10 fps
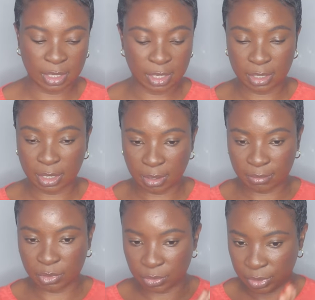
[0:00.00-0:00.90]
and
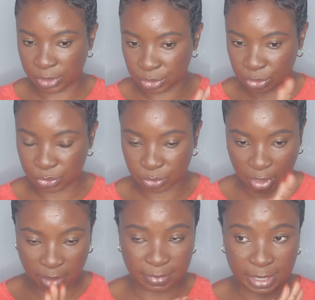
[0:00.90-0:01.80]
I'm going to
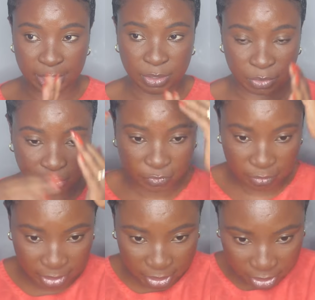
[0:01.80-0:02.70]
apply it all over
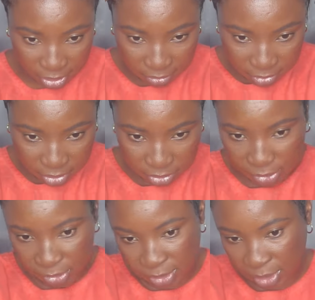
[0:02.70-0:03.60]
my hair
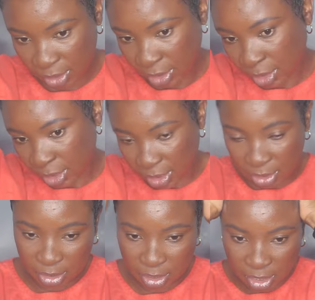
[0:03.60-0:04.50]
because I
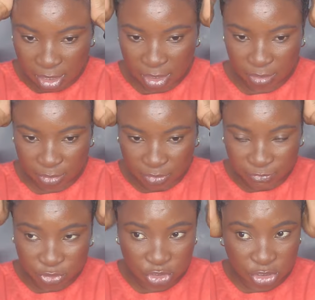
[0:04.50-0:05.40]
need like a little bit
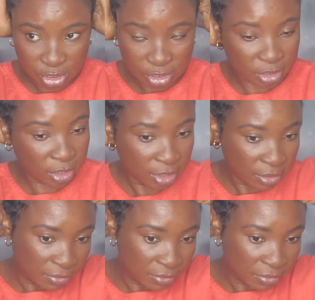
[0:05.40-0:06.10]
of sheen,